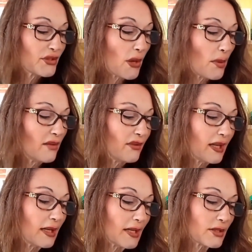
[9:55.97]
So when
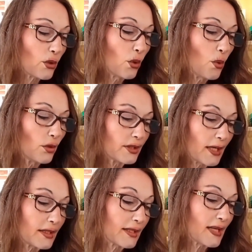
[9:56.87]
Vicky gets a call one
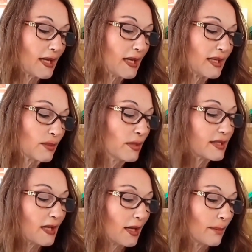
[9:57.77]
day to say he's
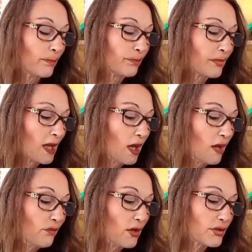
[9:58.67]
missing,
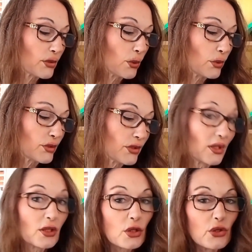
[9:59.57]
her first thoughts,
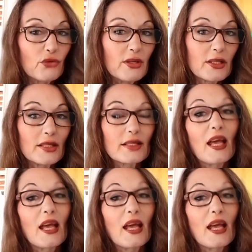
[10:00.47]
good riddance.